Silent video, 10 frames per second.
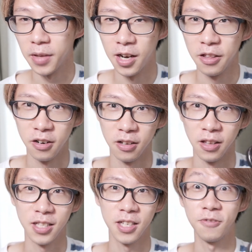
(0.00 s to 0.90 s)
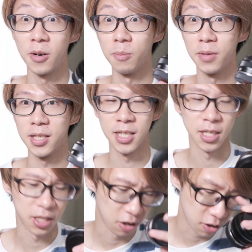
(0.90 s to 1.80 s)
other lenses from
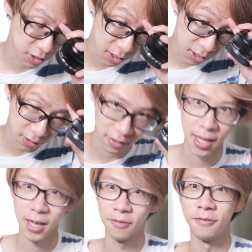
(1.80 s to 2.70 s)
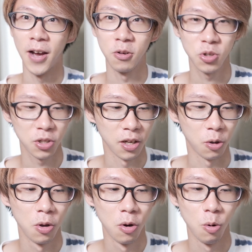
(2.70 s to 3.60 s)
TT Artisan, so I can't vouch like